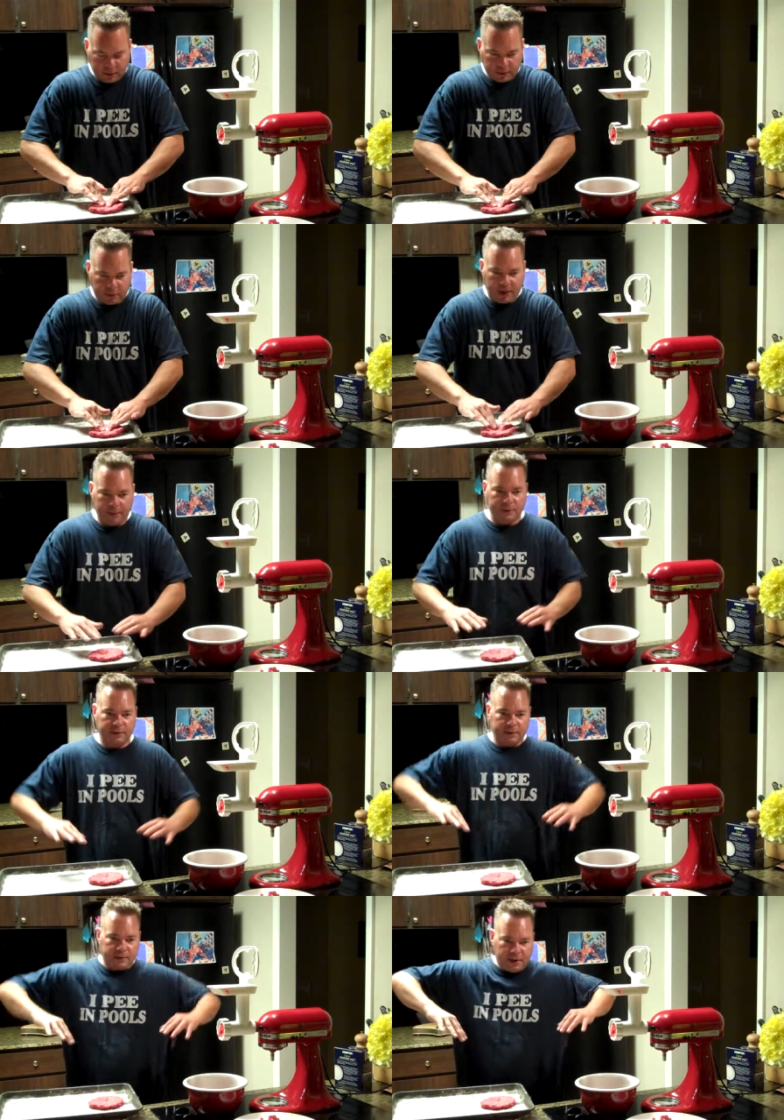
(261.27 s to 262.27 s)
So what
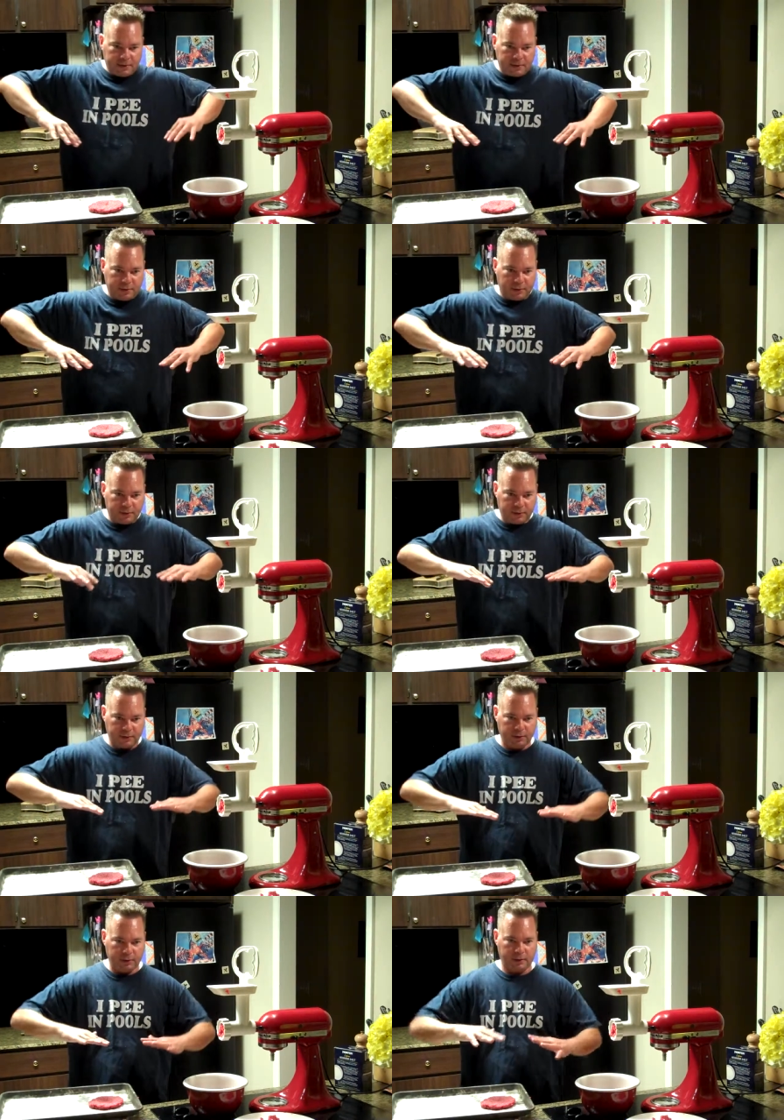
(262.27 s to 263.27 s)
happens is as it starts
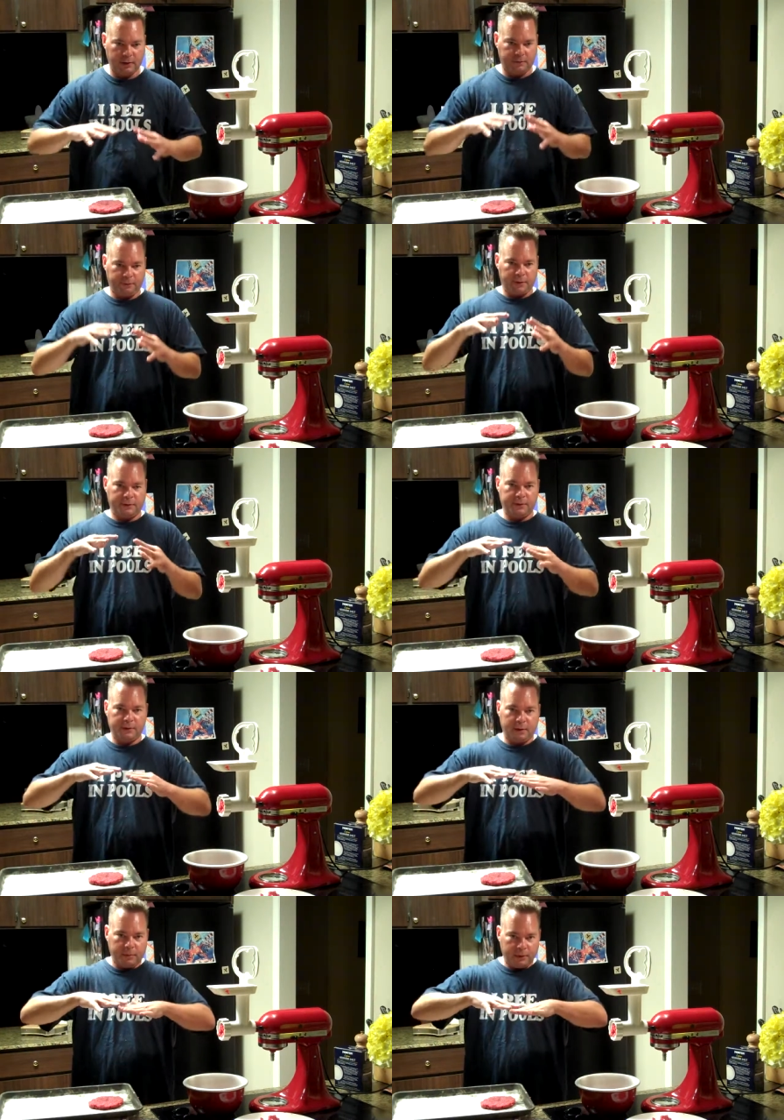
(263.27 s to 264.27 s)
to cook and it
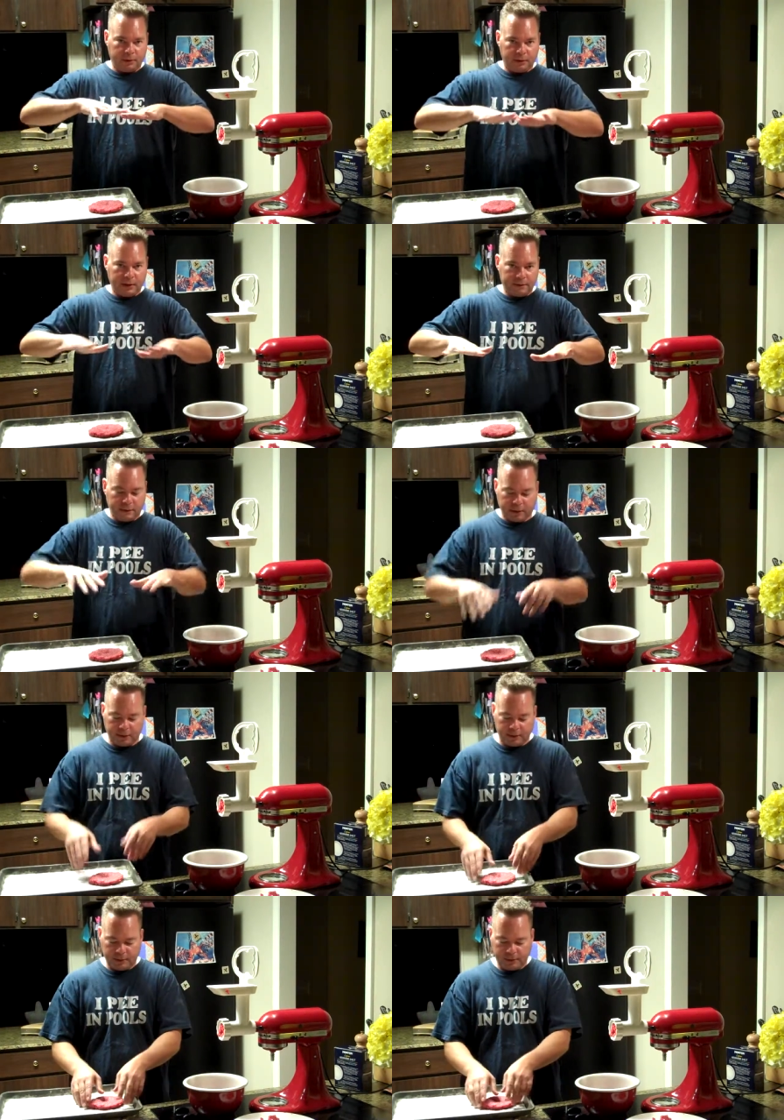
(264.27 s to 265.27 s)
fluffens up, it'll level
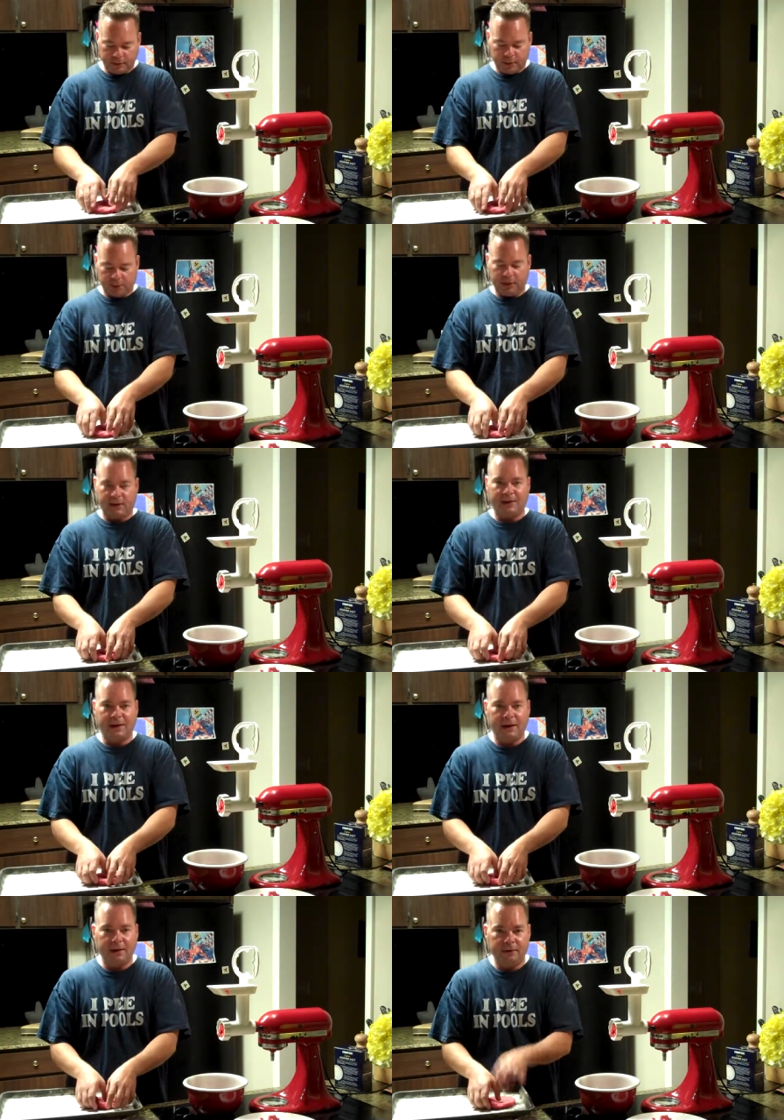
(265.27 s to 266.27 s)
out and you'll get
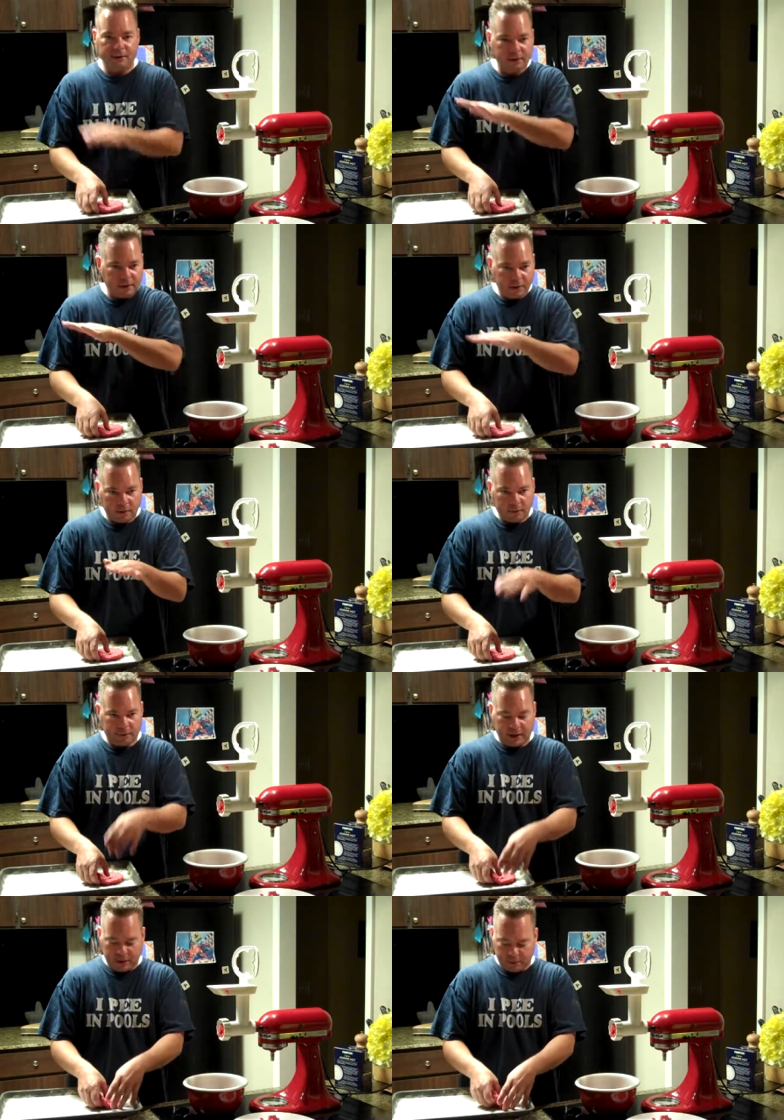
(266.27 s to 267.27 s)
a nice
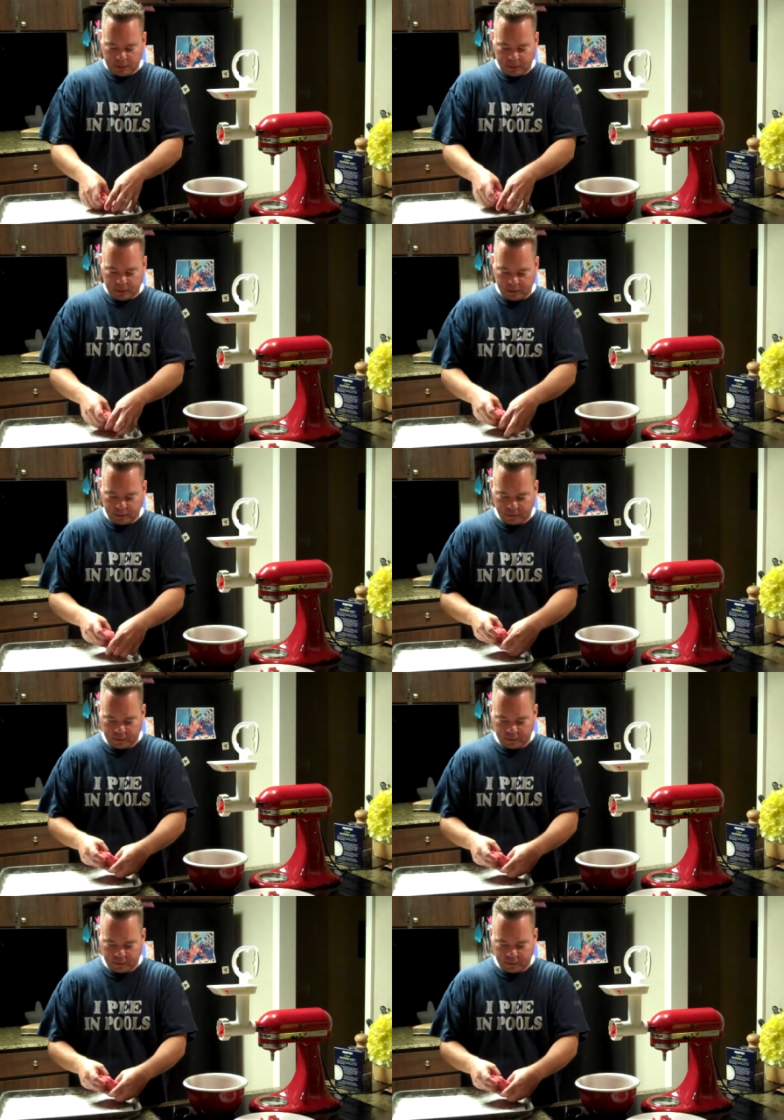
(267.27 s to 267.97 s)
flat burger.